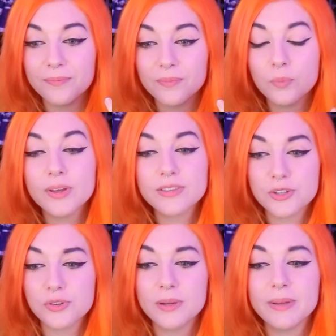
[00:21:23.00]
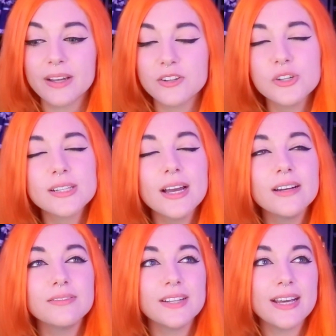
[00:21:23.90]
with streaming. It's just kind
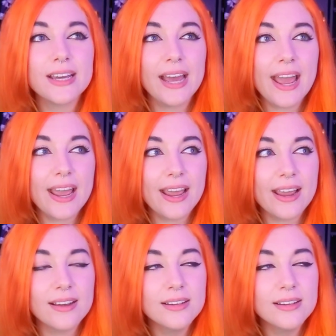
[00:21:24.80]
of like a